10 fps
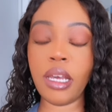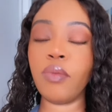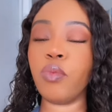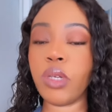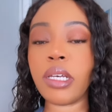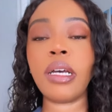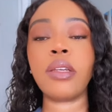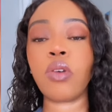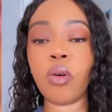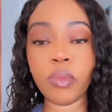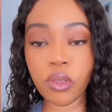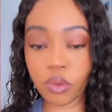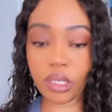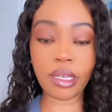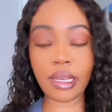And we can
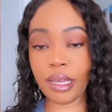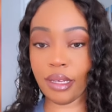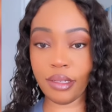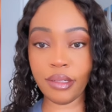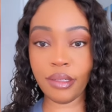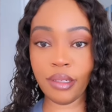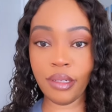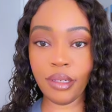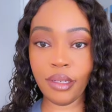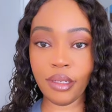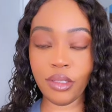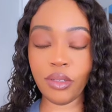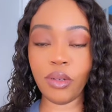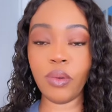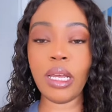communicate, you
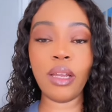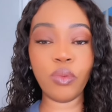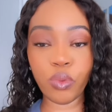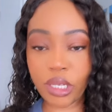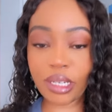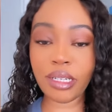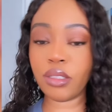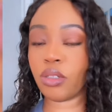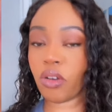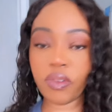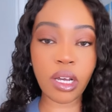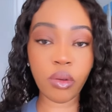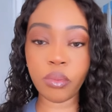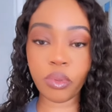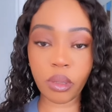know, and we can solve our
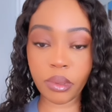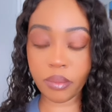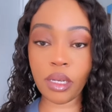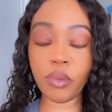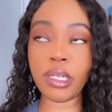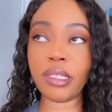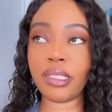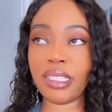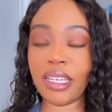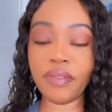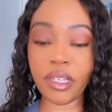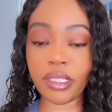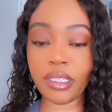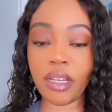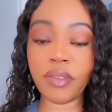own problems. And we can save
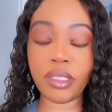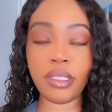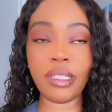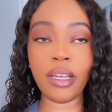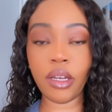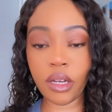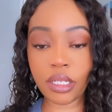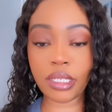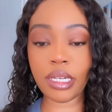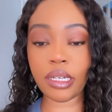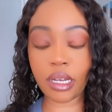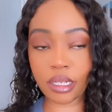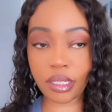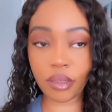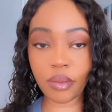ourselves the hurt and
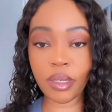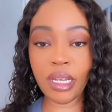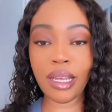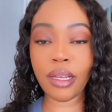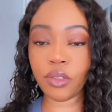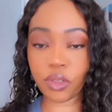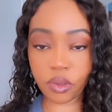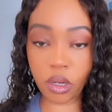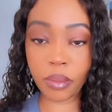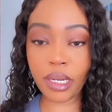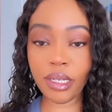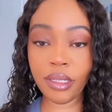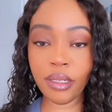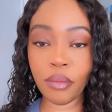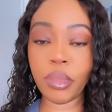hustle and trauma
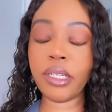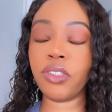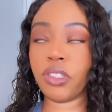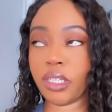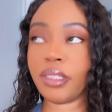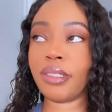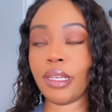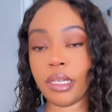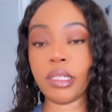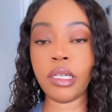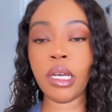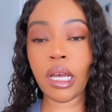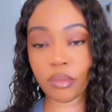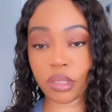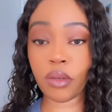by just saying,
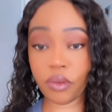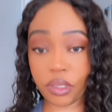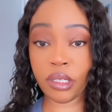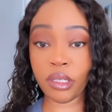I'm sorry.